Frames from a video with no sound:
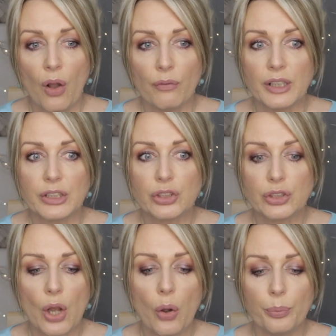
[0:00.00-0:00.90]
of a
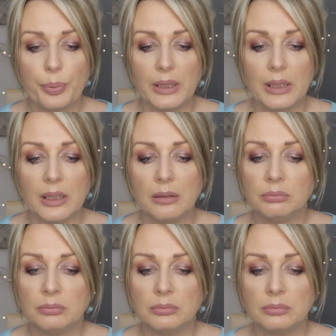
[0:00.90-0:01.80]

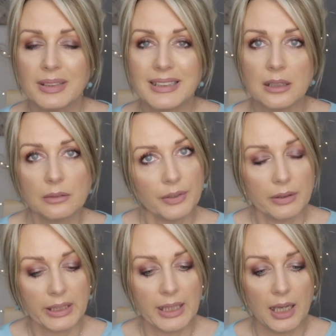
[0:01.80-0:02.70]
taupey
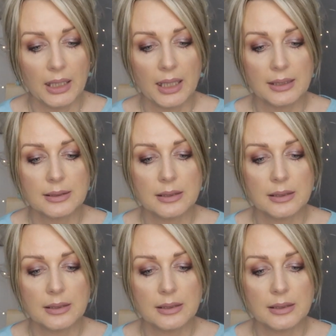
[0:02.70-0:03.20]
silvery color.